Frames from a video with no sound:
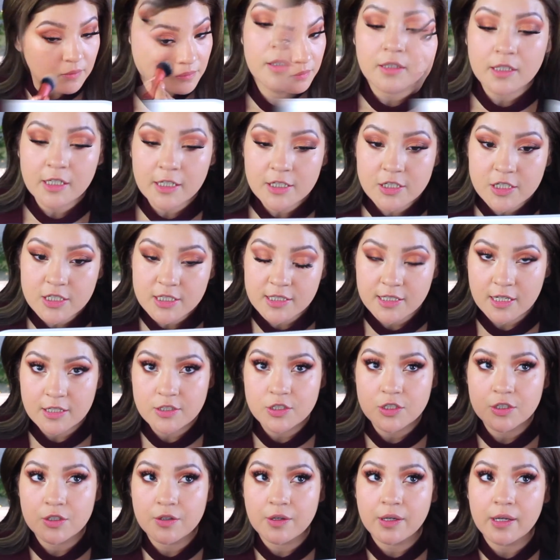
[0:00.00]
I just like
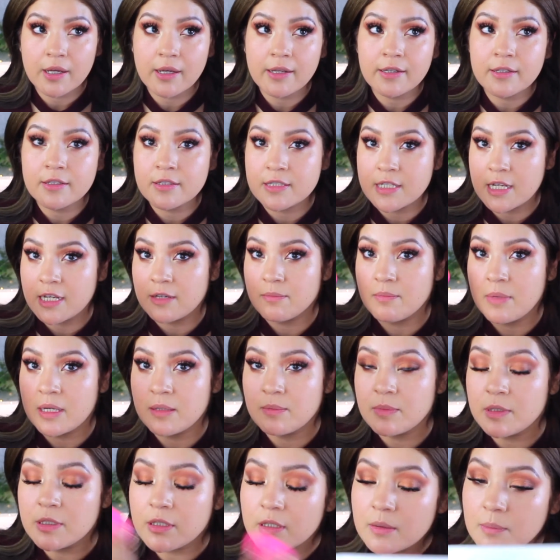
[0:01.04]
to go ahead and take my
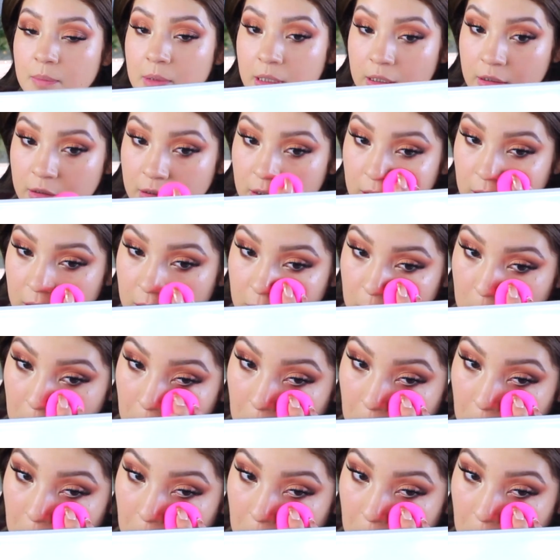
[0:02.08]
beauty blender